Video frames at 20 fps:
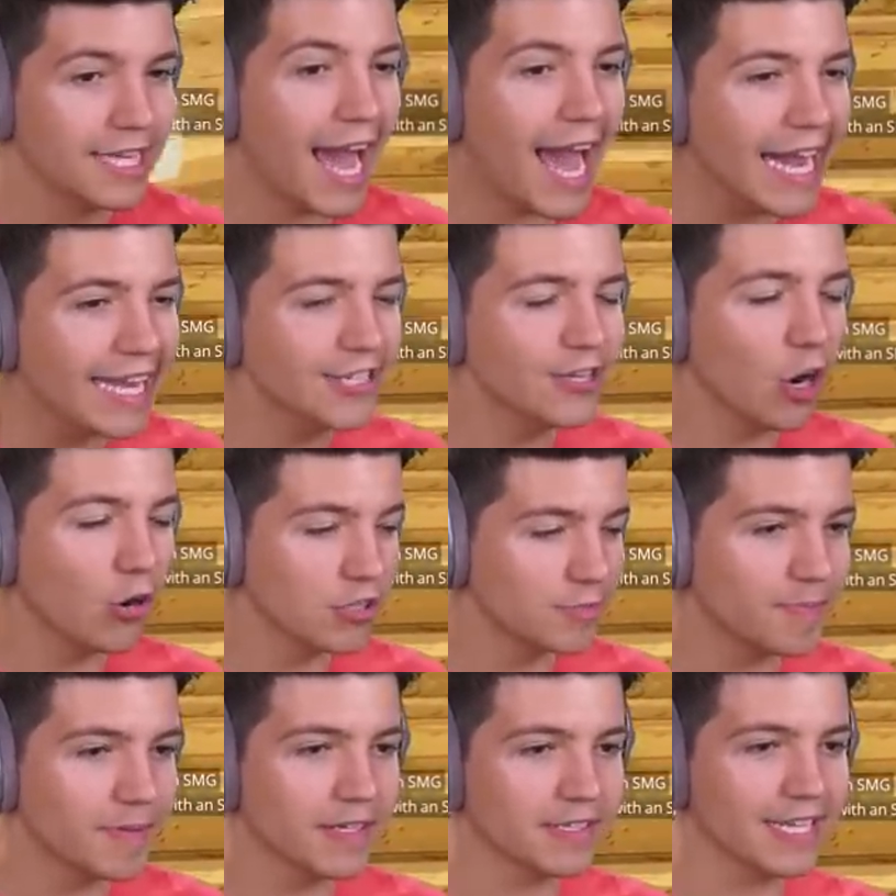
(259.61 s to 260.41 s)
Yeah, I know
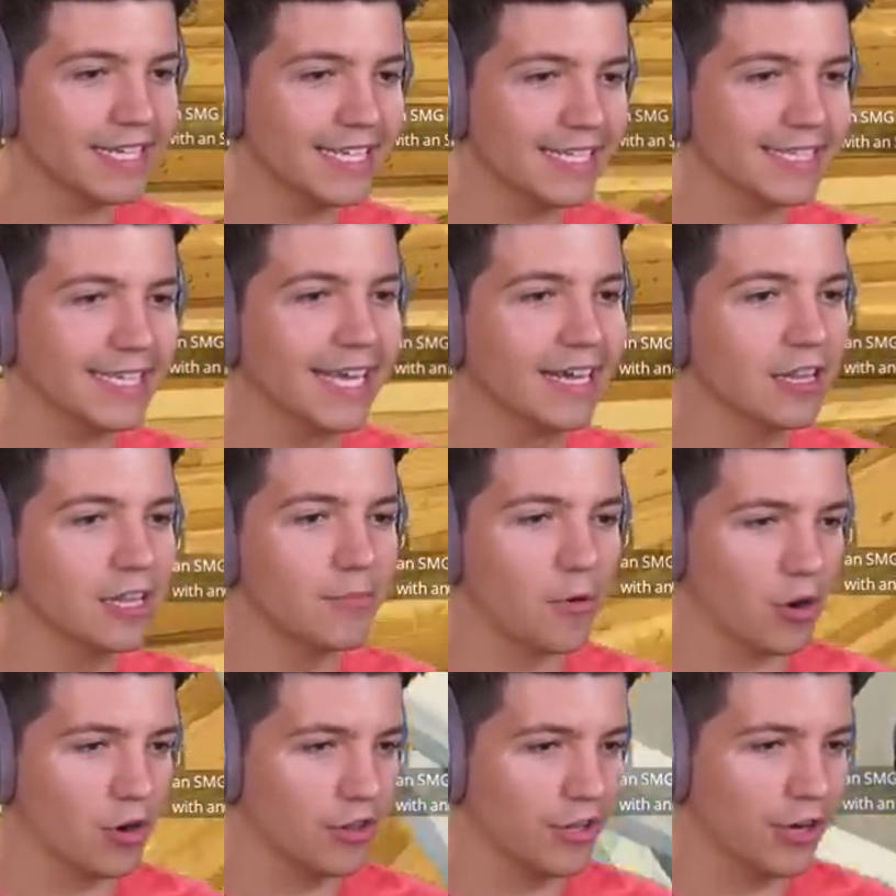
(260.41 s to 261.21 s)
it's because I didn't kill
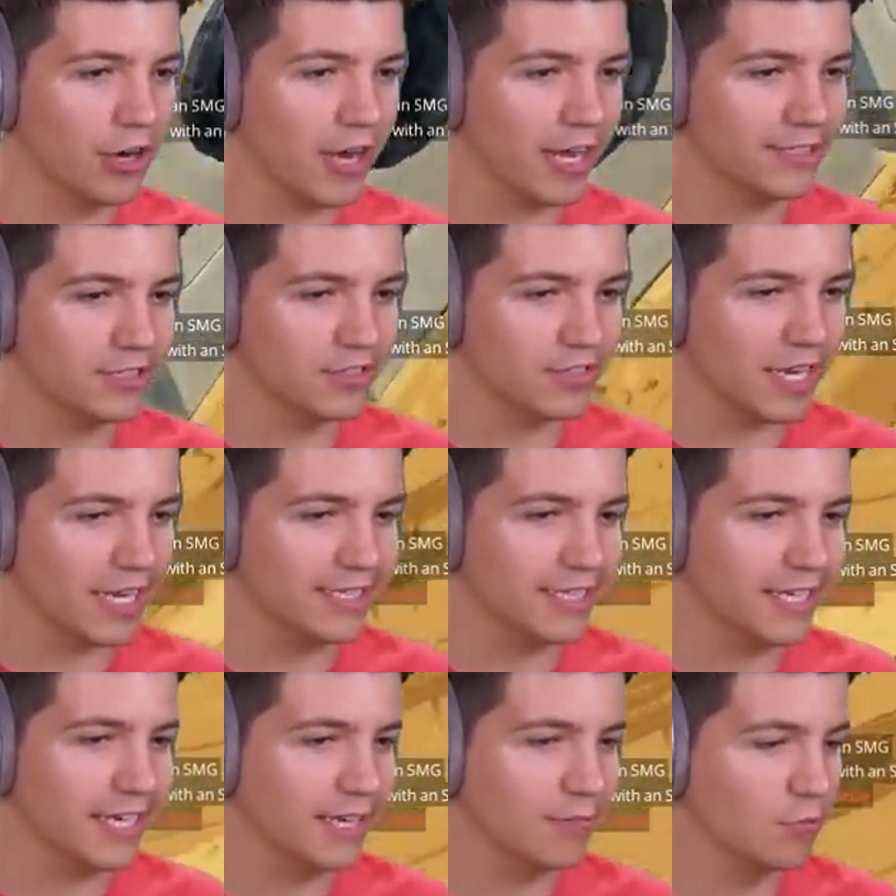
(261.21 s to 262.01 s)
him earlier. I just, I
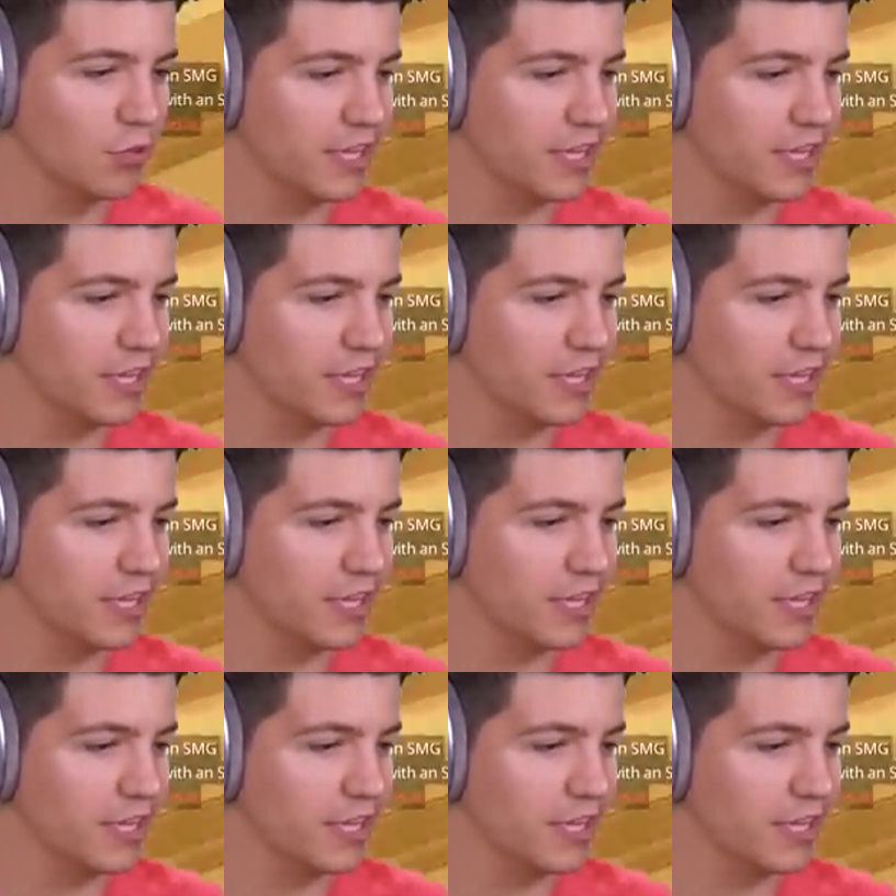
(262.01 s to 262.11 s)
didn't